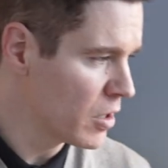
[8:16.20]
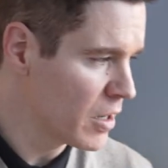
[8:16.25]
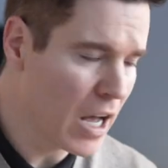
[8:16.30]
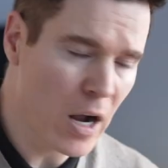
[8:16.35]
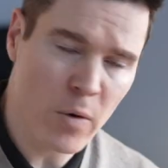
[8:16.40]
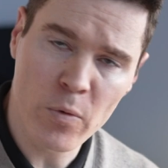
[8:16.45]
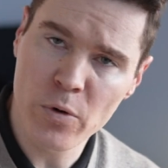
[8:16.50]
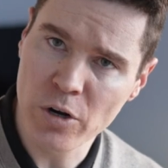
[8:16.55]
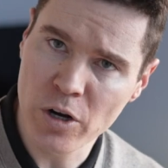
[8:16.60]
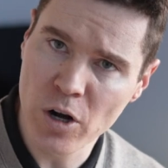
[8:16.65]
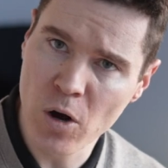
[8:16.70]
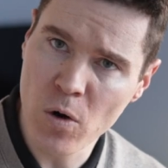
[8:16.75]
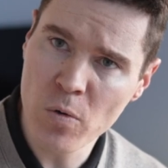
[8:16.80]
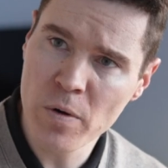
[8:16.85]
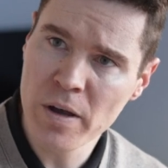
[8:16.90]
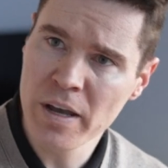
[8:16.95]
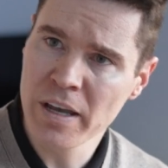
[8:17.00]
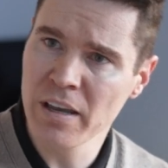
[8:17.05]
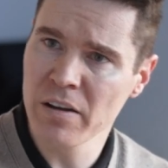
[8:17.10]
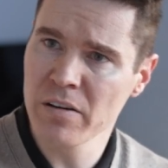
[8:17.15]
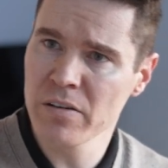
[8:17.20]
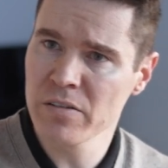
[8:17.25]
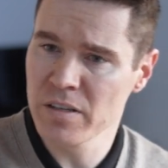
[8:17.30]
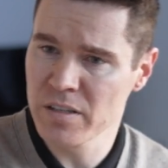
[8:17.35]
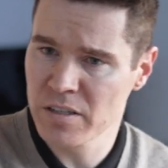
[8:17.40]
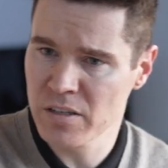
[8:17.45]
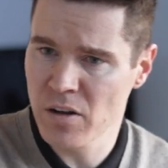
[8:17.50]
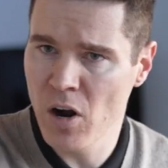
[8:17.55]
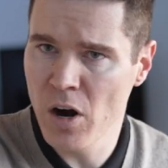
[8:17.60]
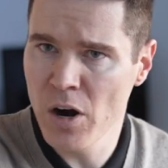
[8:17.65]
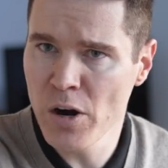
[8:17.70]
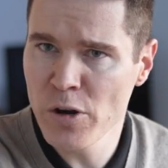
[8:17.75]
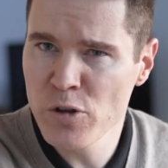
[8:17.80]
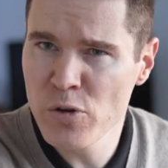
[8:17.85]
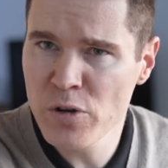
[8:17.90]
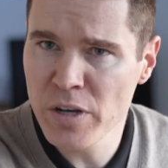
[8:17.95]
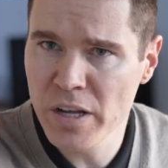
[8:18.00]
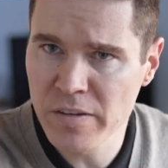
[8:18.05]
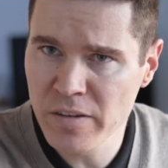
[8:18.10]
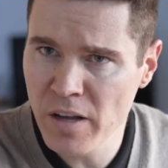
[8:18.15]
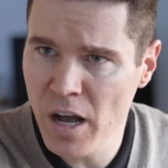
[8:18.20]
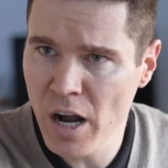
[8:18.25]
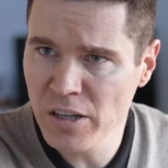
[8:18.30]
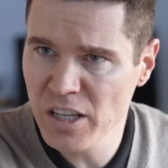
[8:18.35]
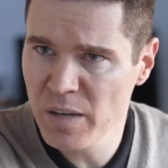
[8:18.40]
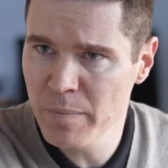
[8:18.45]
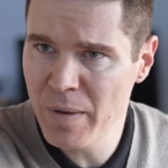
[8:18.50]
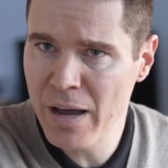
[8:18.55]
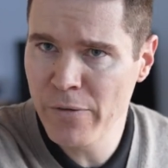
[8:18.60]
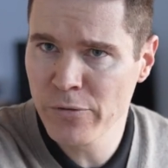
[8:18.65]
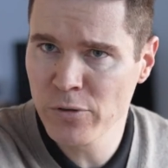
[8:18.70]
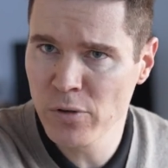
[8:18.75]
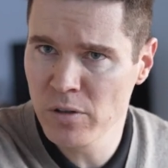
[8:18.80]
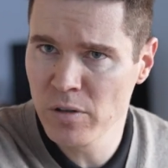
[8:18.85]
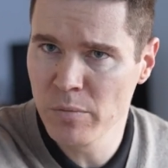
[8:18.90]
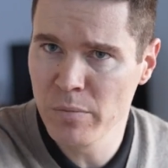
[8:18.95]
an hour ago. Here's his card. You can talk to him after the